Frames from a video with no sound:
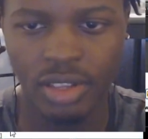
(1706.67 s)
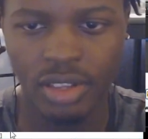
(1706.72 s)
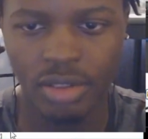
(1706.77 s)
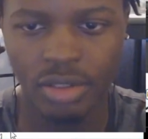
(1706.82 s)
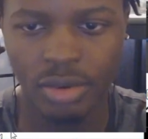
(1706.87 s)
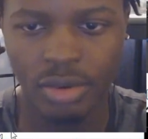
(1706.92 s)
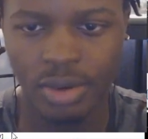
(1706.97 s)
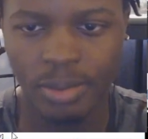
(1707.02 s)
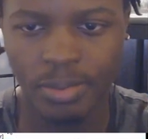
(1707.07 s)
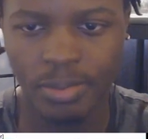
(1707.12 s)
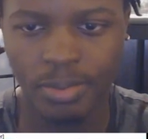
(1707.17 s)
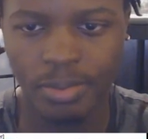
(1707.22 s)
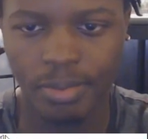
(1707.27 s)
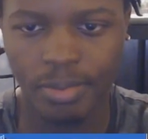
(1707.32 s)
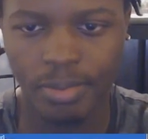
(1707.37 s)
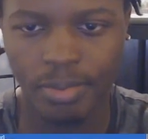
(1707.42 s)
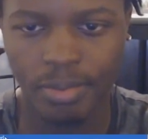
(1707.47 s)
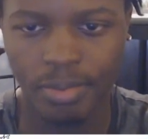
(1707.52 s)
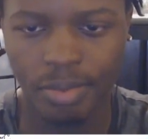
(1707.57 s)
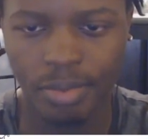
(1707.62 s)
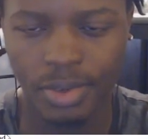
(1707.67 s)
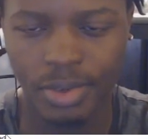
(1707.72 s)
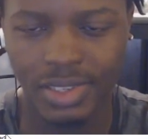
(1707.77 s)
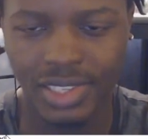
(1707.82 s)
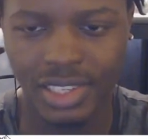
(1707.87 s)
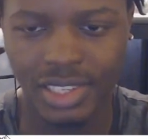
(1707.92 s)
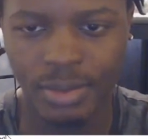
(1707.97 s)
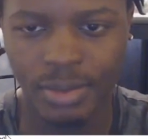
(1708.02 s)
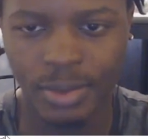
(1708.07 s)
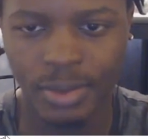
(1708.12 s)
3
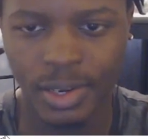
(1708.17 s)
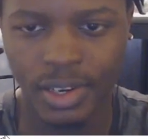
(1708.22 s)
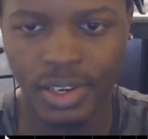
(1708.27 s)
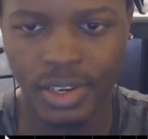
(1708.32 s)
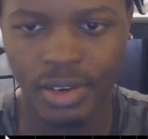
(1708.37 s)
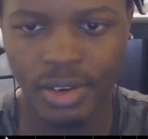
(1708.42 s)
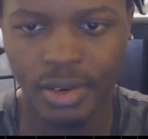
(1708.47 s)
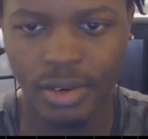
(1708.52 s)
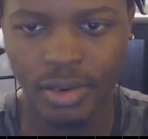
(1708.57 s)
presets right here,